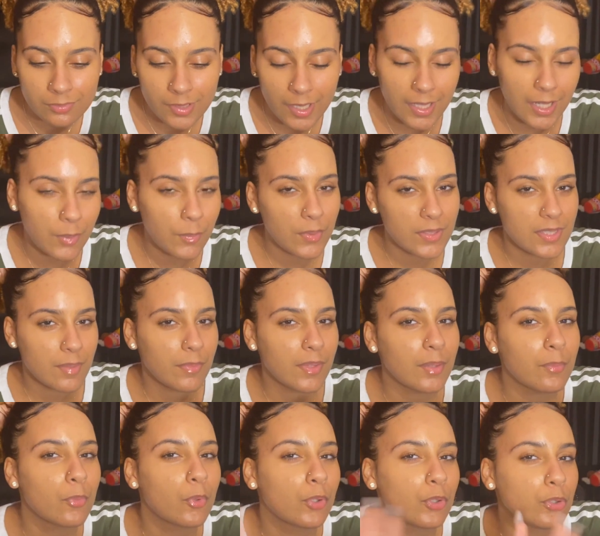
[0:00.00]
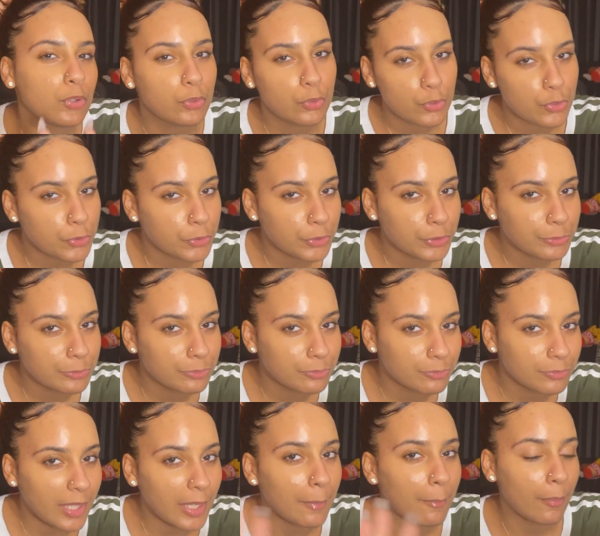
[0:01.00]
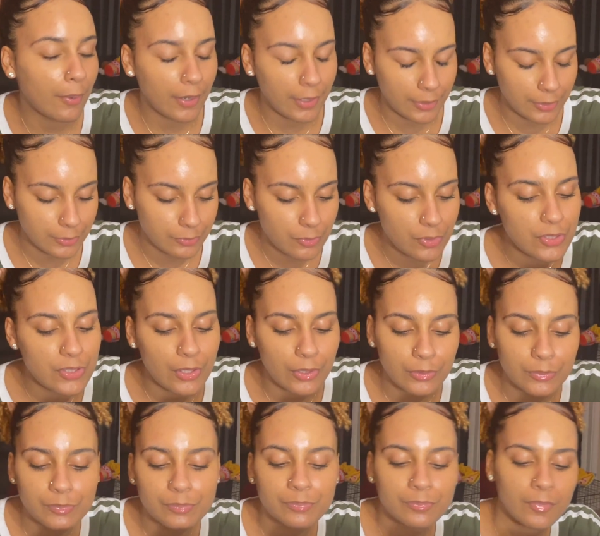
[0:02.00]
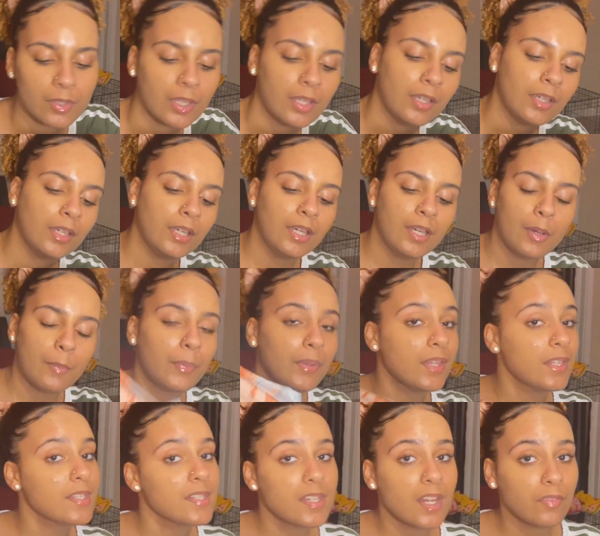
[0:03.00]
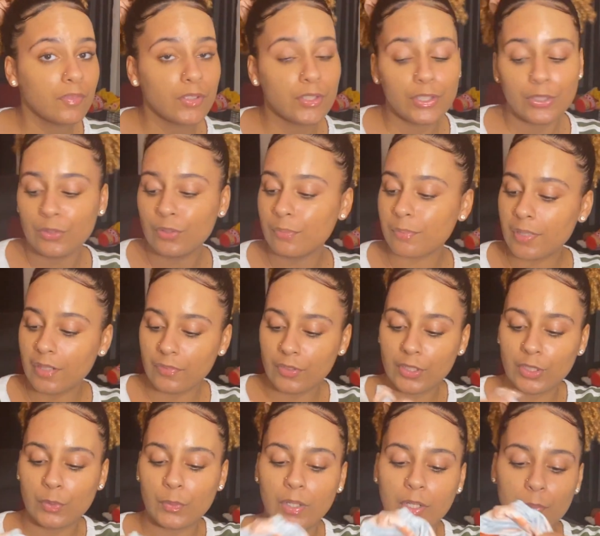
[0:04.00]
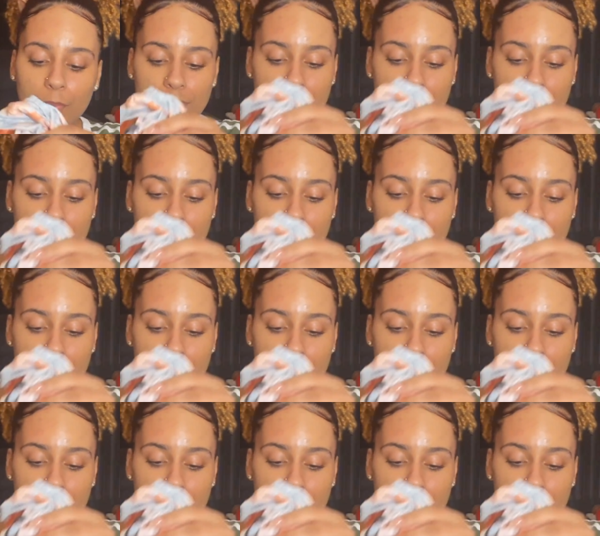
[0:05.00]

And I want something more neutral, like brown, so but this is definitely cute. I'm definitely gonna wear it one